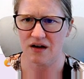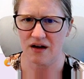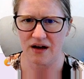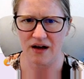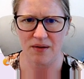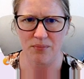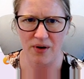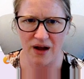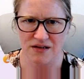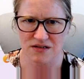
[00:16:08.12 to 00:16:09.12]

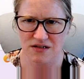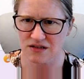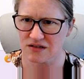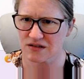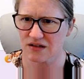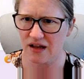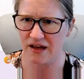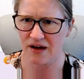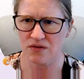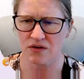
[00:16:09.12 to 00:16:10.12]
branded
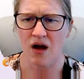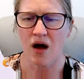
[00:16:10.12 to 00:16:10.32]
layout.